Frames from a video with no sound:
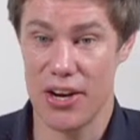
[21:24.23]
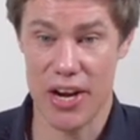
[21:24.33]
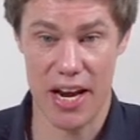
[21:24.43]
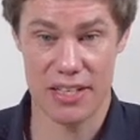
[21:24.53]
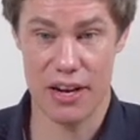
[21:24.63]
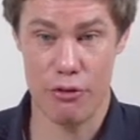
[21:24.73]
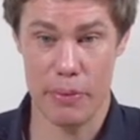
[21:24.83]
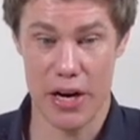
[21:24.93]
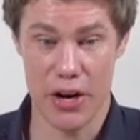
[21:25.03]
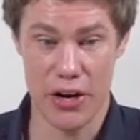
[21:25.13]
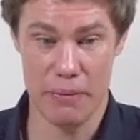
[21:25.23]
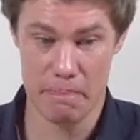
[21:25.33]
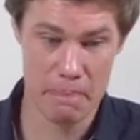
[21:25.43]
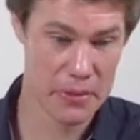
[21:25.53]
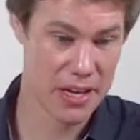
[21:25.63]
Okay, is everybody good?
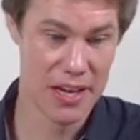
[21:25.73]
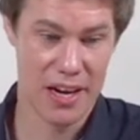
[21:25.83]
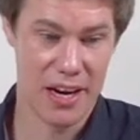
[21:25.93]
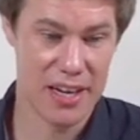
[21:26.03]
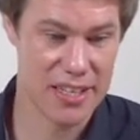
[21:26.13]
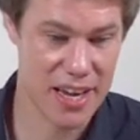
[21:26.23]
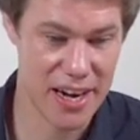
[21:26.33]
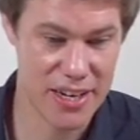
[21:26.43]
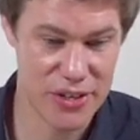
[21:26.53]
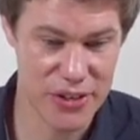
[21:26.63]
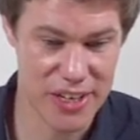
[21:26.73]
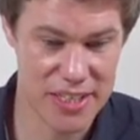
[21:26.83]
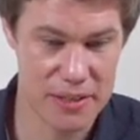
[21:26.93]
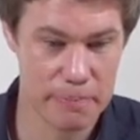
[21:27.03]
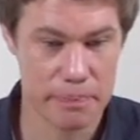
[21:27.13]
Let's get into it.